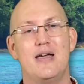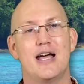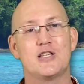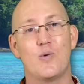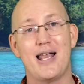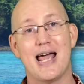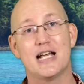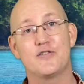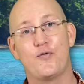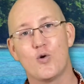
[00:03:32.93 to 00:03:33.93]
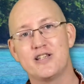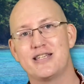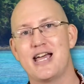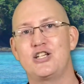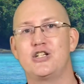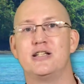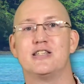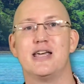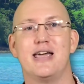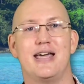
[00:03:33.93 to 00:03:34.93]
as well as 4
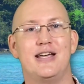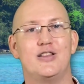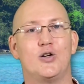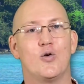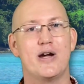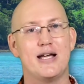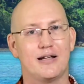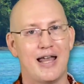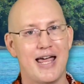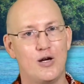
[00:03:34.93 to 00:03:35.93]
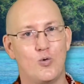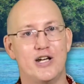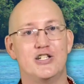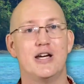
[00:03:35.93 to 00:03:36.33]
sessions in the Greek language